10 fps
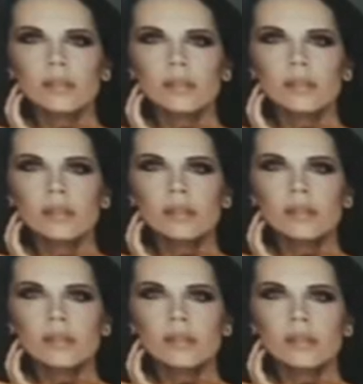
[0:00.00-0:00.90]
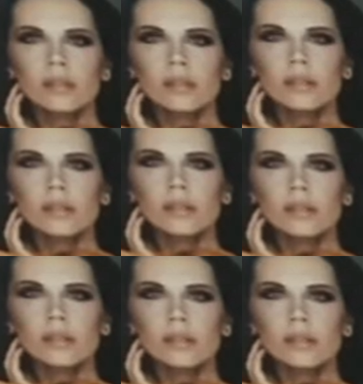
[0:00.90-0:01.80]

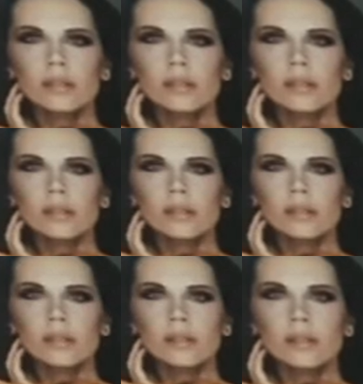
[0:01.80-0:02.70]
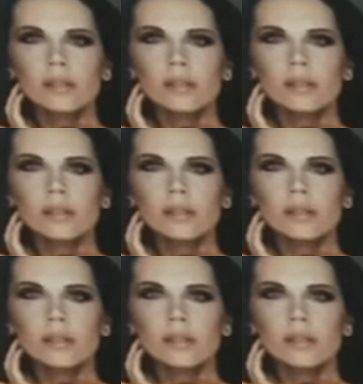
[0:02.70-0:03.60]

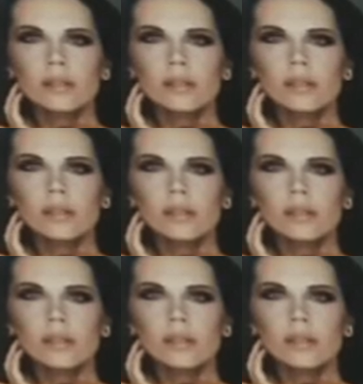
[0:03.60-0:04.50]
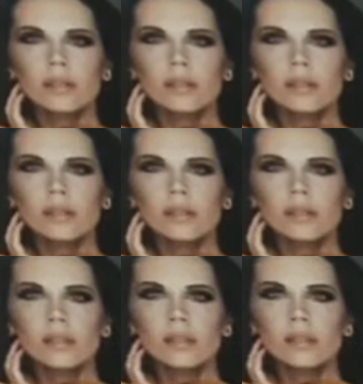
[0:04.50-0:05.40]

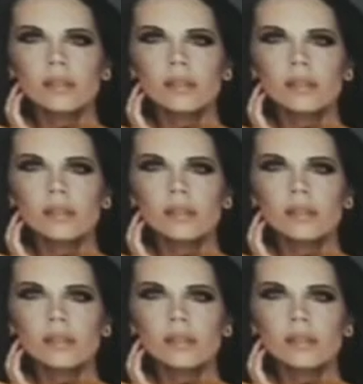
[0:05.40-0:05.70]
This person isn't speaking.